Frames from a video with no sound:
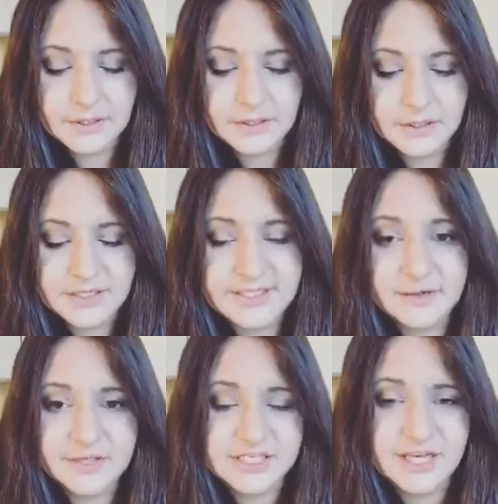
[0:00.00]

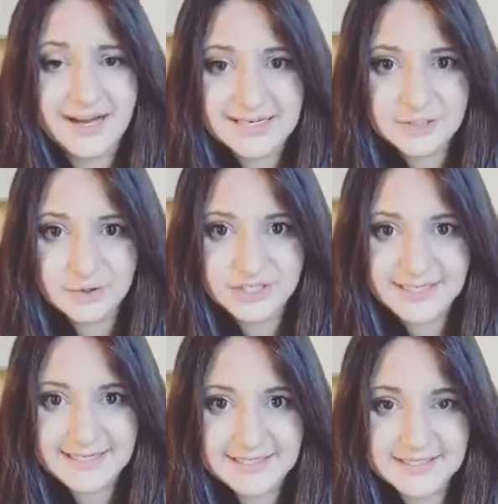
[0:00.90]
Until the title
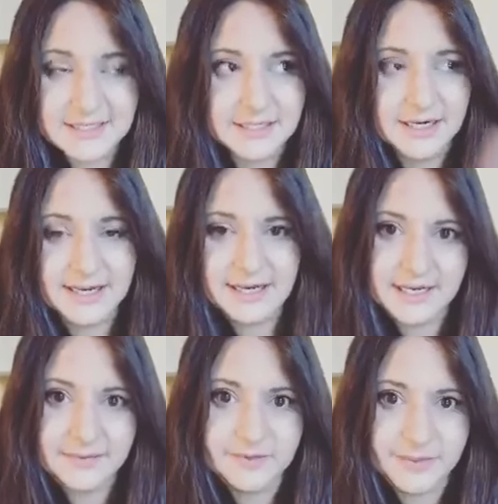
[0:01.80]
deeds are
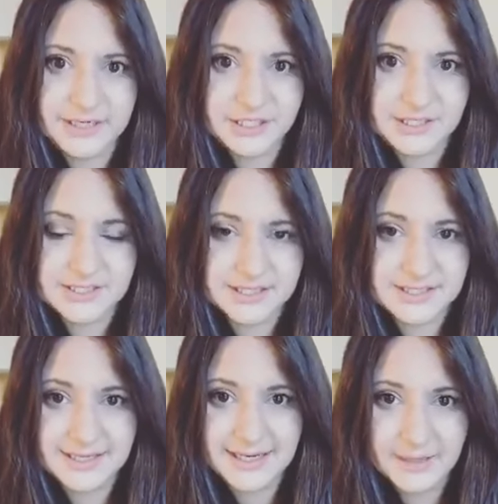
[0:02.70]
claimed by Jesus,
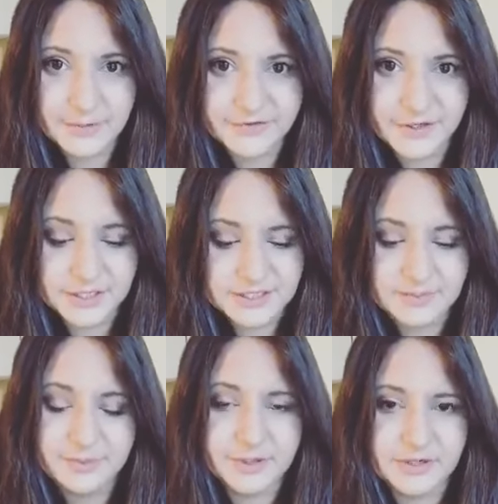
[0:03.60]
the Lamb of God,
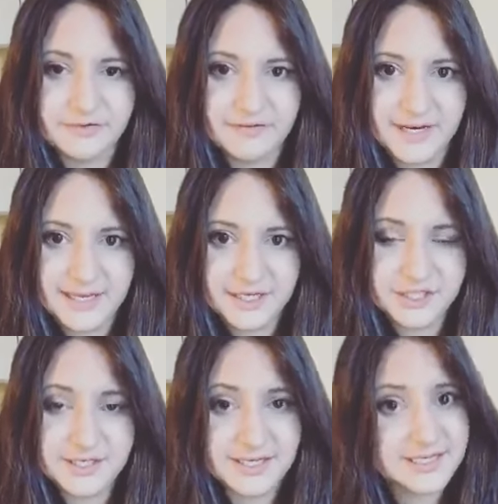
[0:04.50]
in Book of
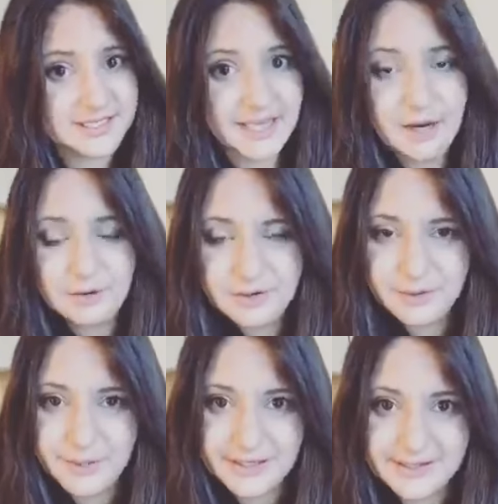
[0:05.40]
Revelation, he's the only
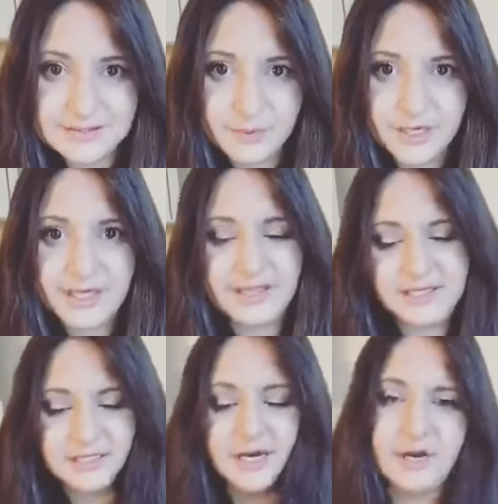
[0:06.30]
one that is worthy
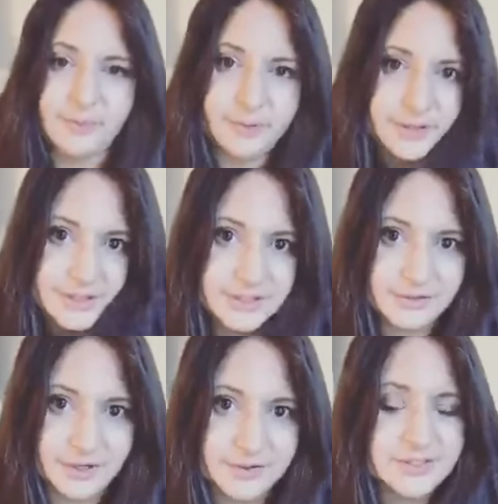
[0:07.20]
to open the
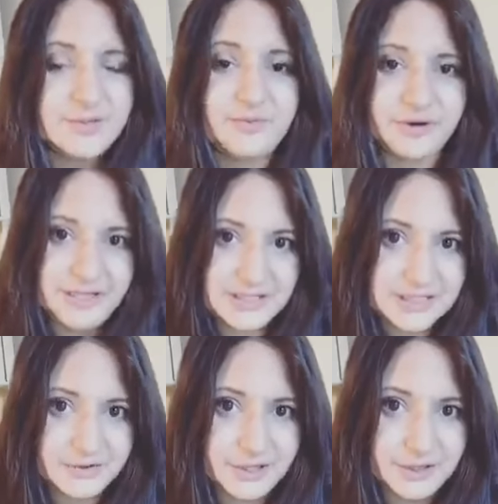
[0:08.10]
scrolls, to break the
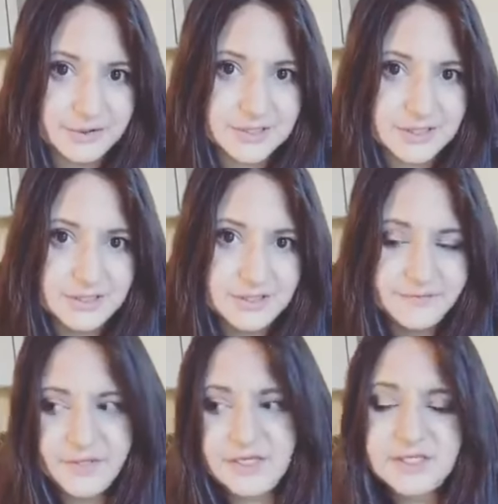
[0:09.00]
scrolls.
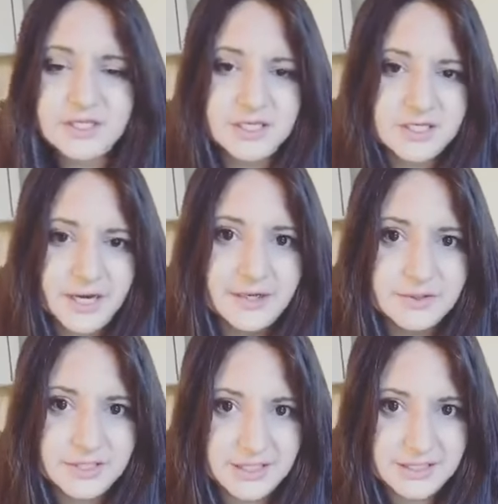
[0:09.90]
Those are the title
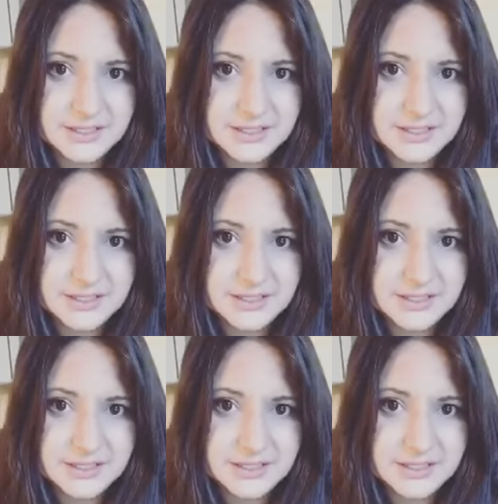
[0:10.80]
deeds.